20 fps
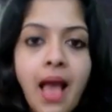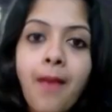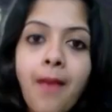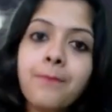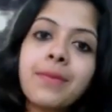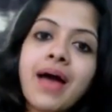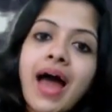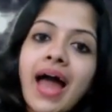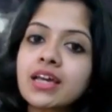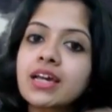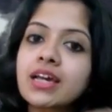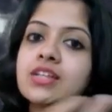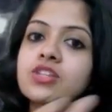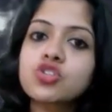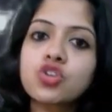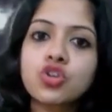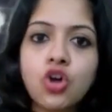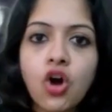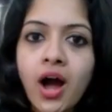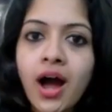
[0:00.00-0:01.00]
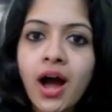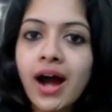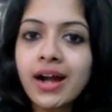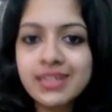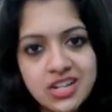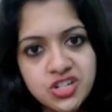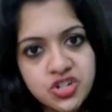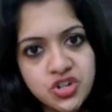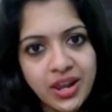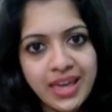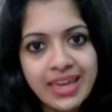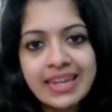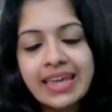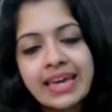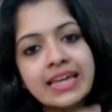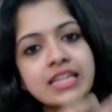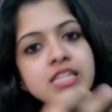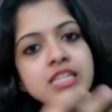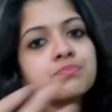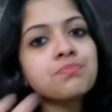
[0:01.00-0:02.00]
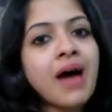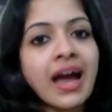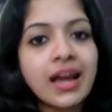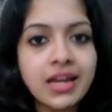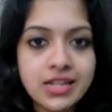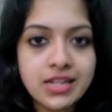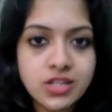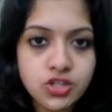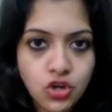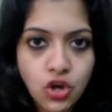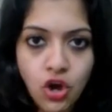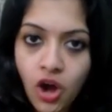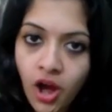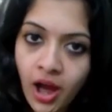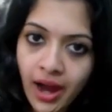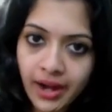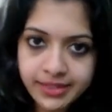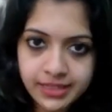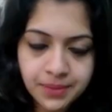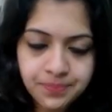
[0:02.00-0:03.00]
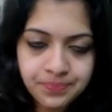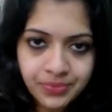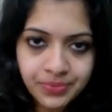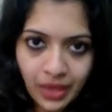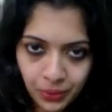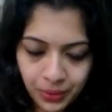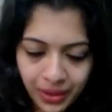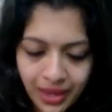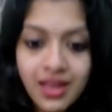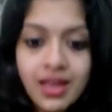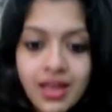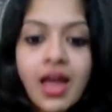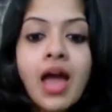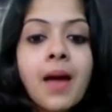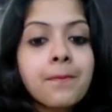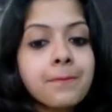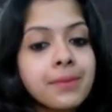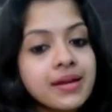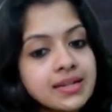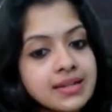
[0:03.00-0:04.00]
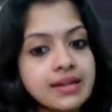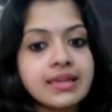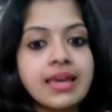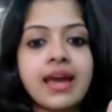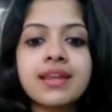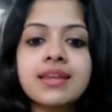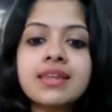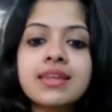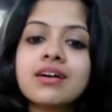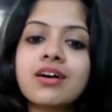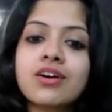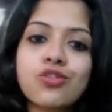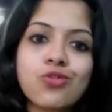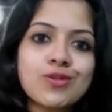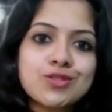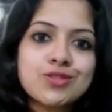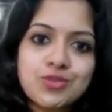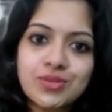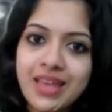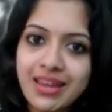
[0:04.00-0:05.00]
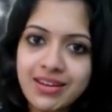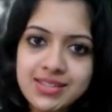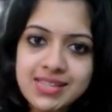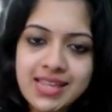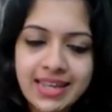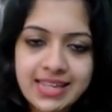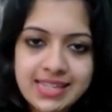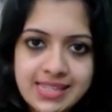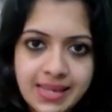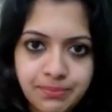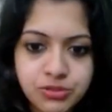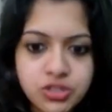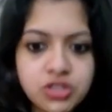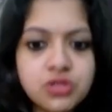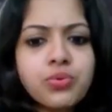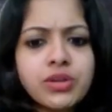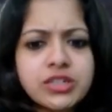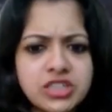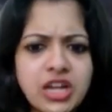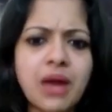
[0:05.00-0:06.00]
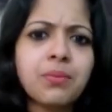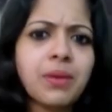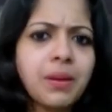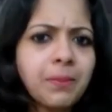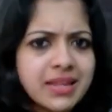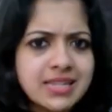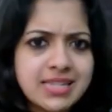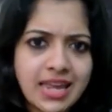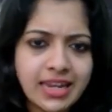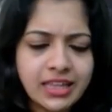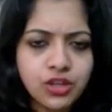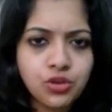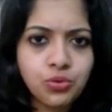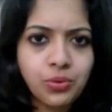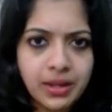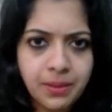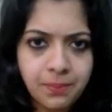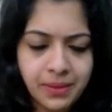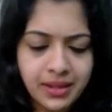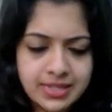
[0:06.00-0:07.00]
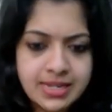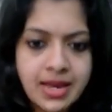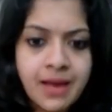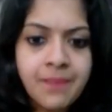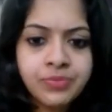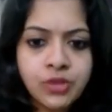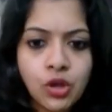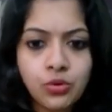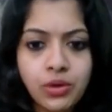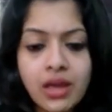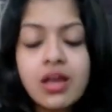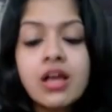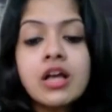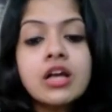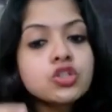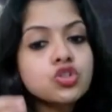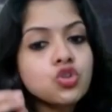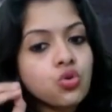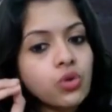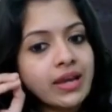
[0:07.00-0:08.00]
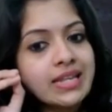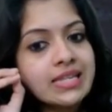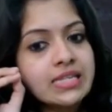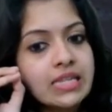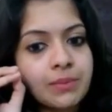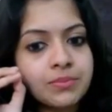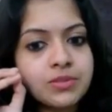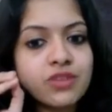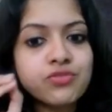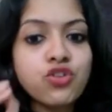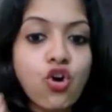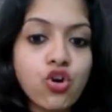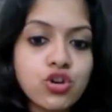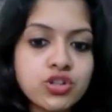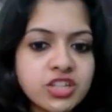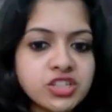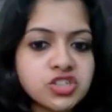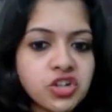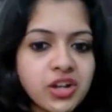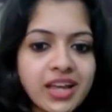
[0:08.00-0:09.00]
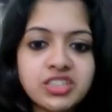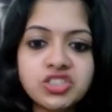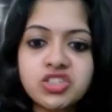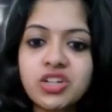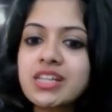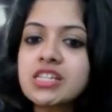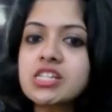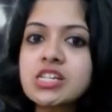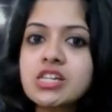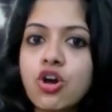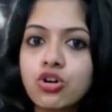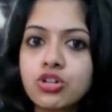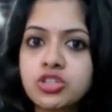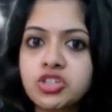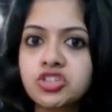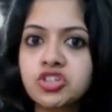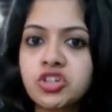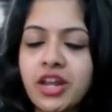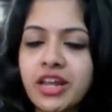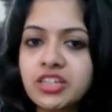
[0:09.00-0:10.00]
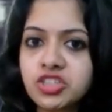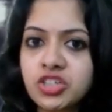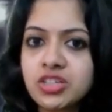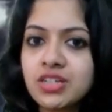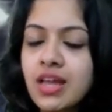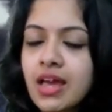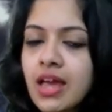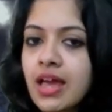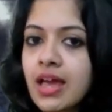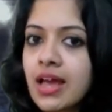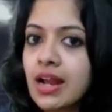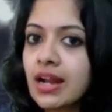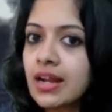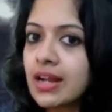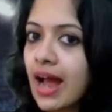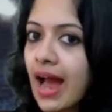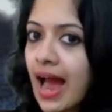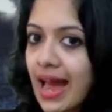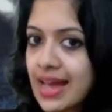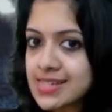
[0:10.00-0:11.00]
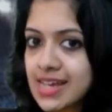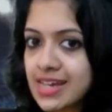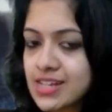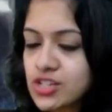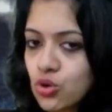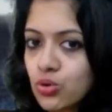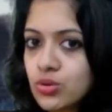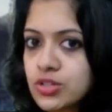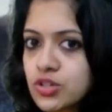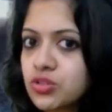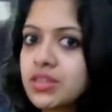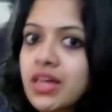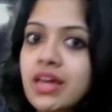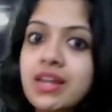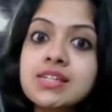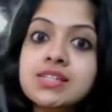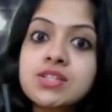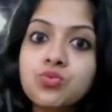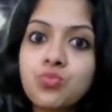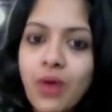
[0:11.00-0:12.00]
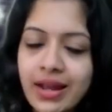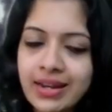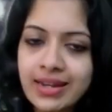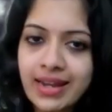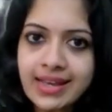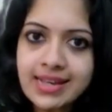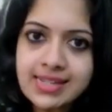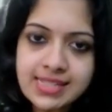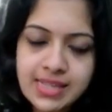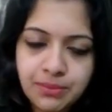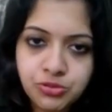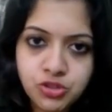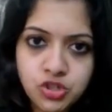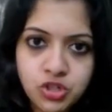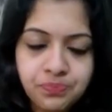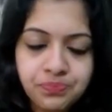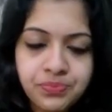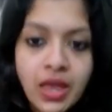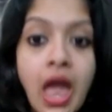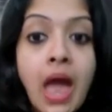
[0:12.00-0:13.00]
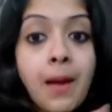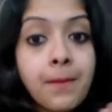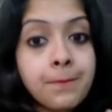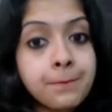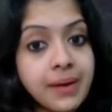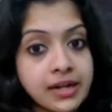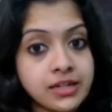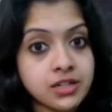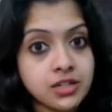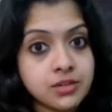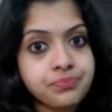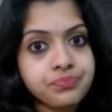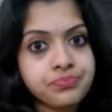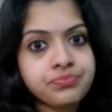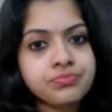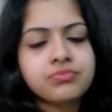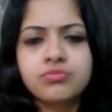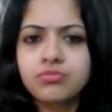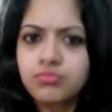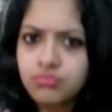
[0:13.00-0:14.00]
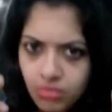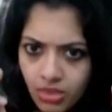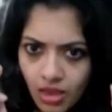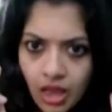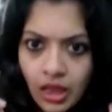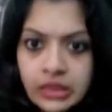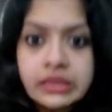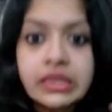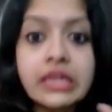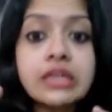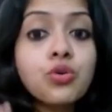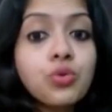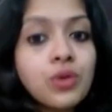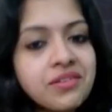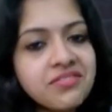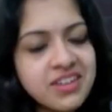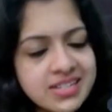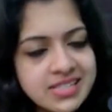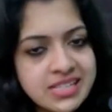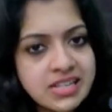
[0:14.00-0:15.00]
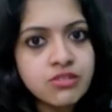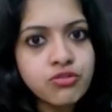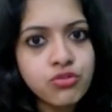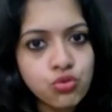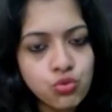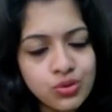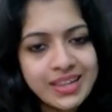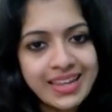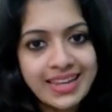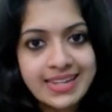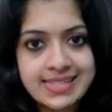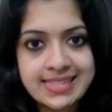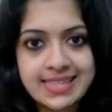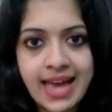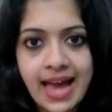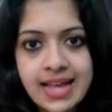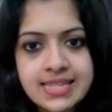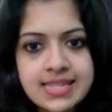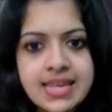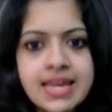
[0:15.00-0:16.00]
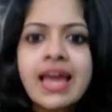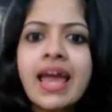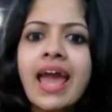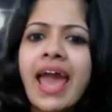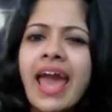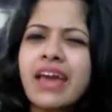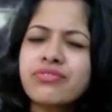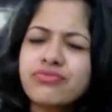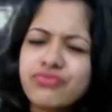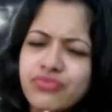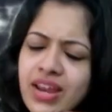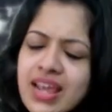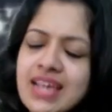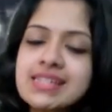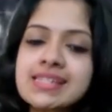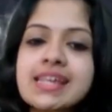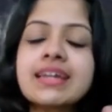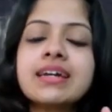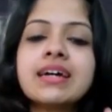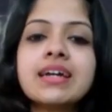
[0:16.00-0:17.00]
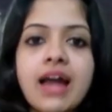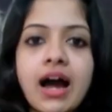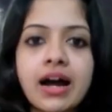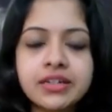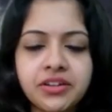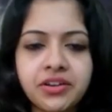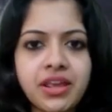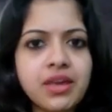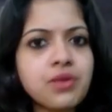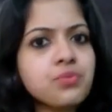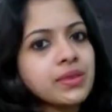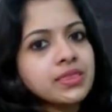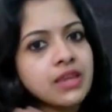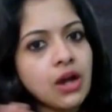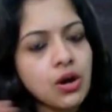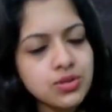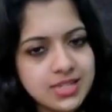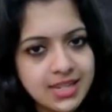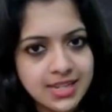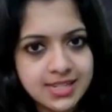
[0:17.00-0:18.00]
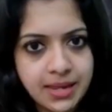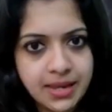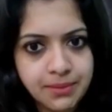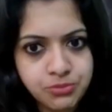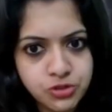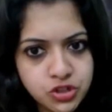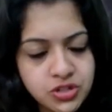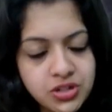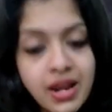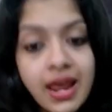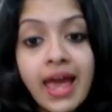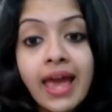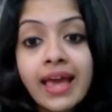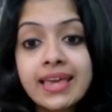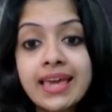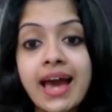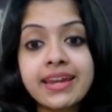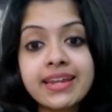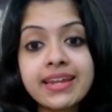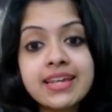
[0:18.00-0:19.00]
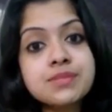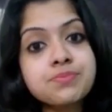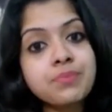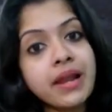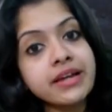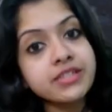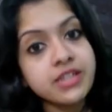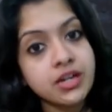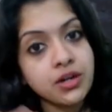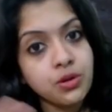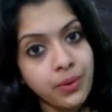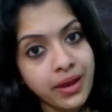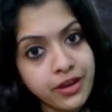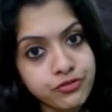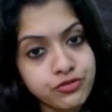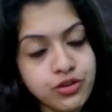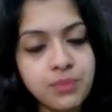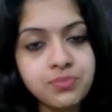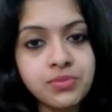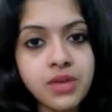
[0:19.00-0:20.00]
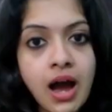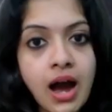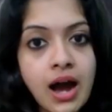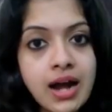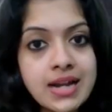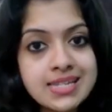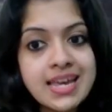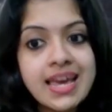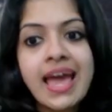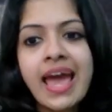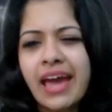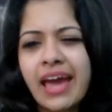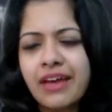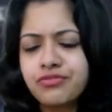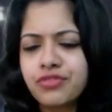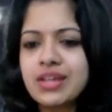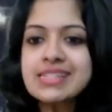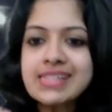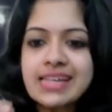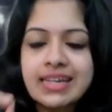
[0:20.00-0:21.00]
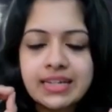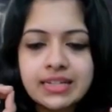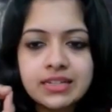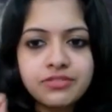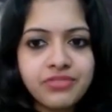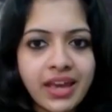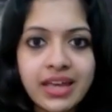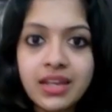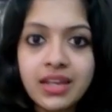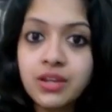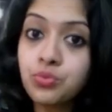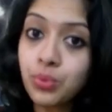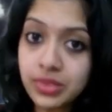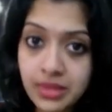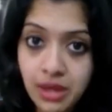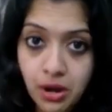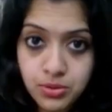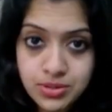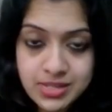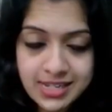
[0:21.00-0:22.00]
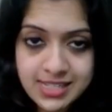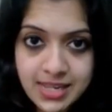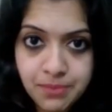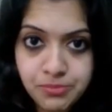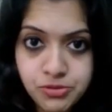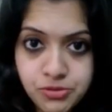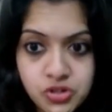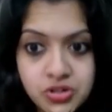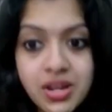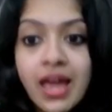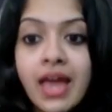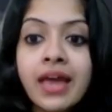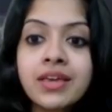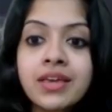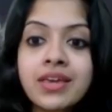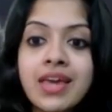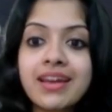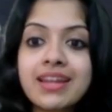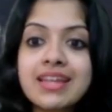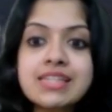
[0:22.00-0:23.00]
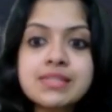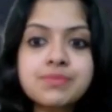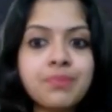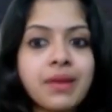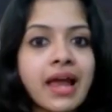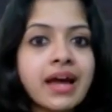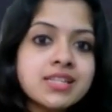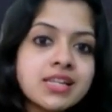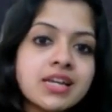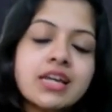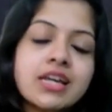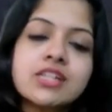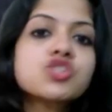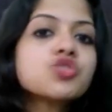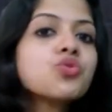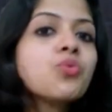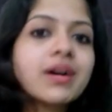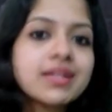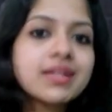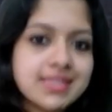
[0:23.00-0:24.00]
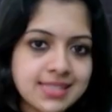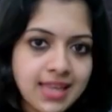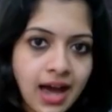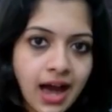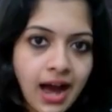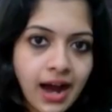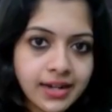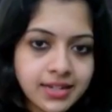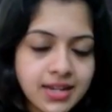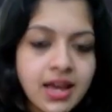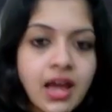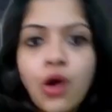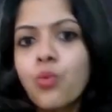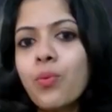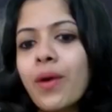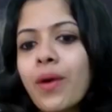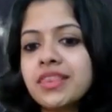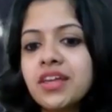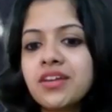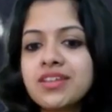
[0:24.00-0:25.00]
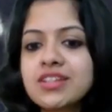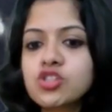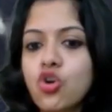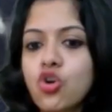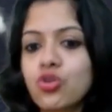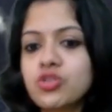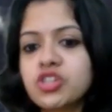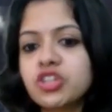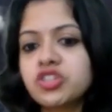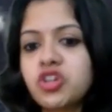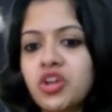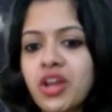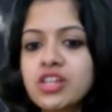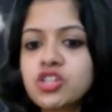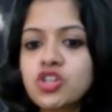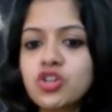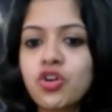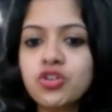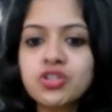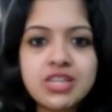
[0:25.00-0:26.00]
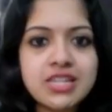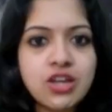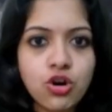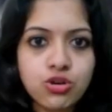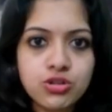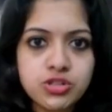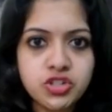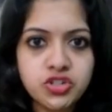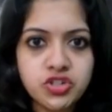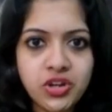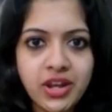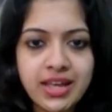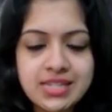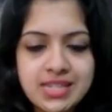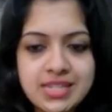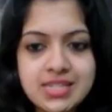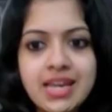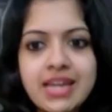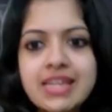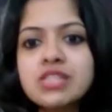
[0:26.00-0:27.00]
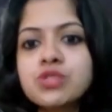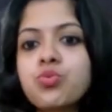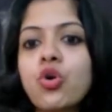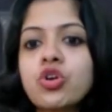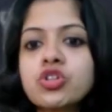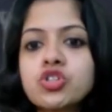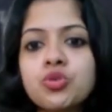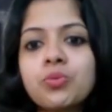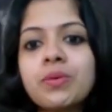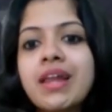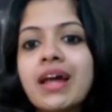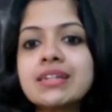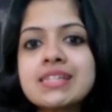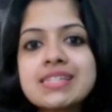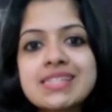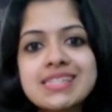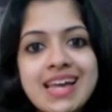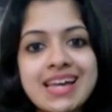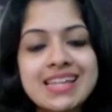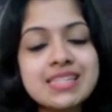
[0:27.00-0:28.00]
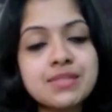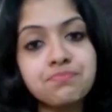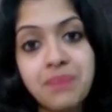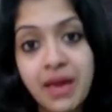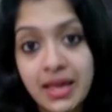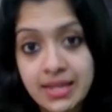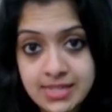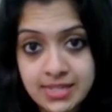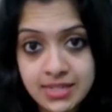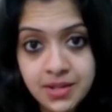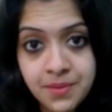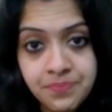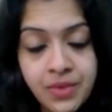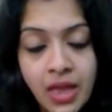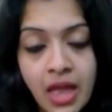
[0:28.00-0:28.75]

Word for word: back into your heart, draining it back into your heart. Okay, but again, here also there is an exception, which I will be telling you in a bit. Okay, so in terms of oxygenation and deoxygenation, as I told you, there is one exception, but the universal rule is that every single artery without exception carries blood away from the heart. Every single vein without exception carries blood towards the heart. Whether it's oxygenated or deoxygenated is what you will understand better